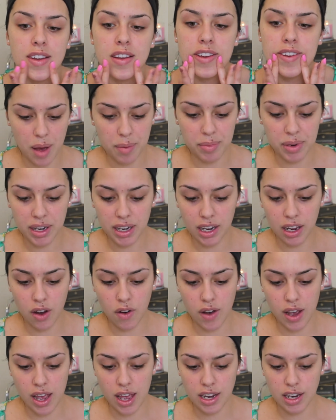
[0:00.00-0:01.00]
I'm going to
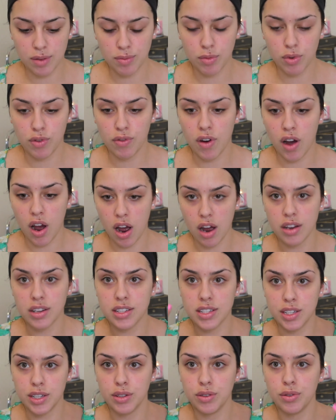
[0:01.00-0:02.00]
go ahead and move on
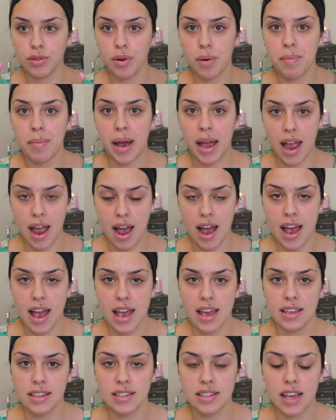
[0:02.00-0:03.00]
to my
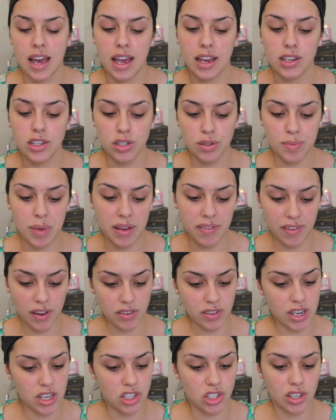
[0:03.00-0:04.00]
eyes. I do my
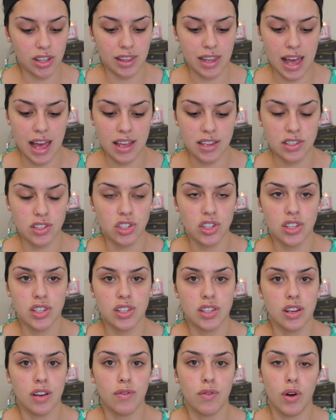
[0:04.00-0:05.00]
foundation last just
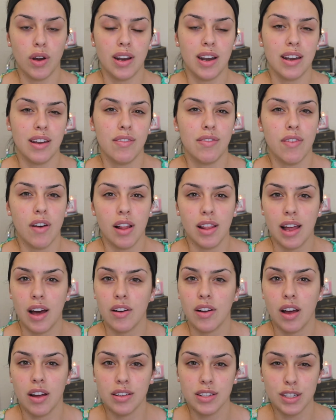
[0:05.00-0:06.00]
to avoid any
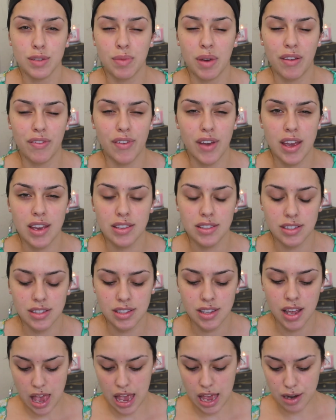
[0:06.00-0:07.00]
fallout onto my face.
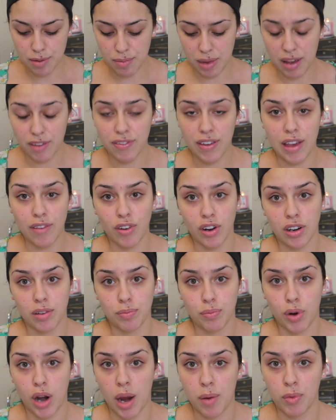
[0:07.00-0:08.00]
And my
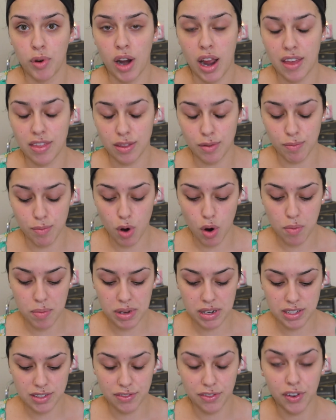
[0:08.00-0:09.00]
favorite primer at the
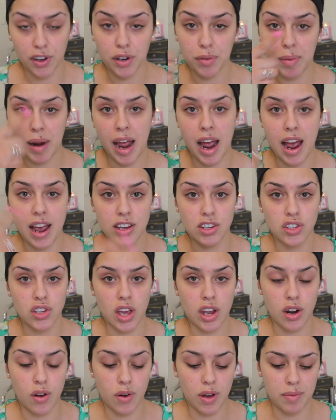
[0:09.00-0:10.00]
moment for my
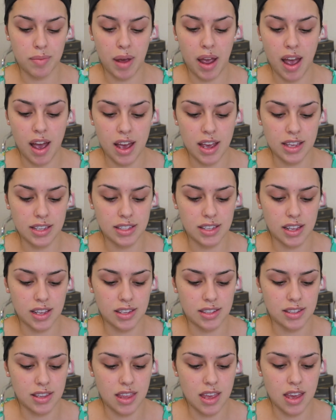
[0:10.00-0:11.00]
eyeshadow and my eyes
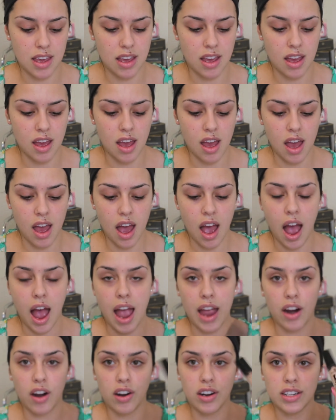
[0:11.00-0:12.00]
is the
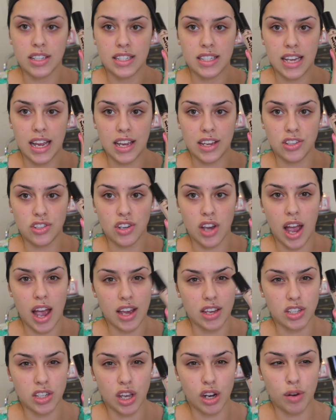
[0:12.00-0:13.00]
I Heart Stage
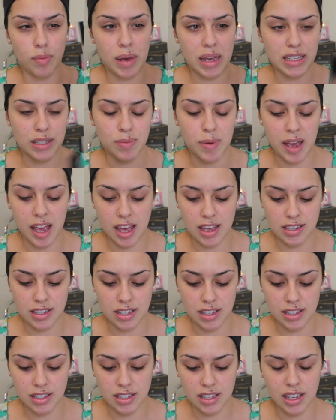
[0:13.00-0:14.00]
eyeshadow base by
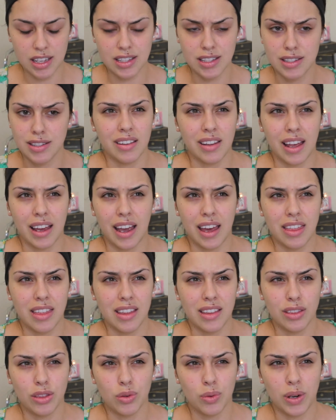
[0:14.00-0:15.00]
Essence. It's like I
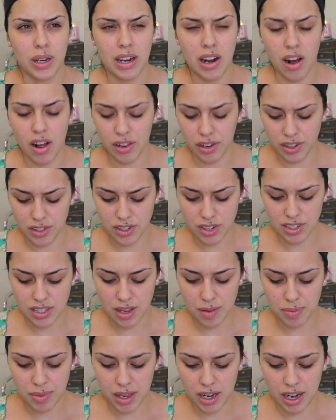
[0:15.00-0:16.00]
think $3 or
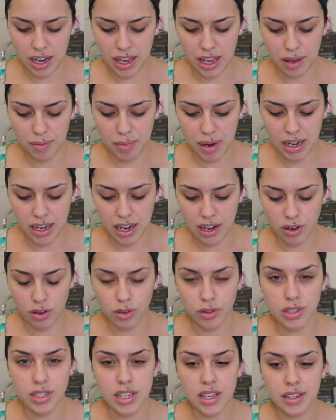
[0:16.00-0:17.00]
something. I get mine at
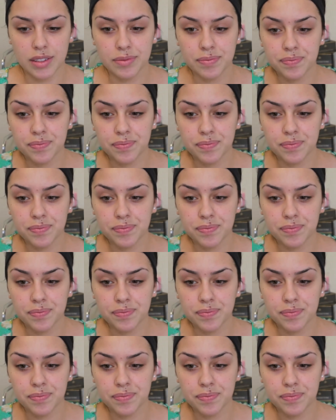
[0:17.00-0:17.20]
Ulta